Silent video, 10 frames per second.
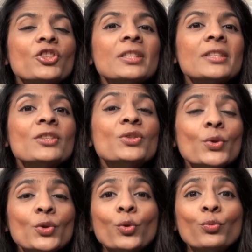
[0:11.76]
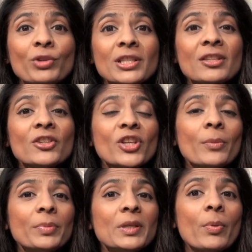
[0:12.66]
She says, do your research
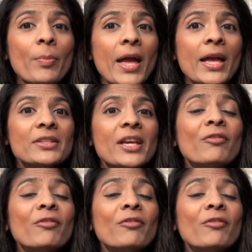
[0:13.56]
and be prepared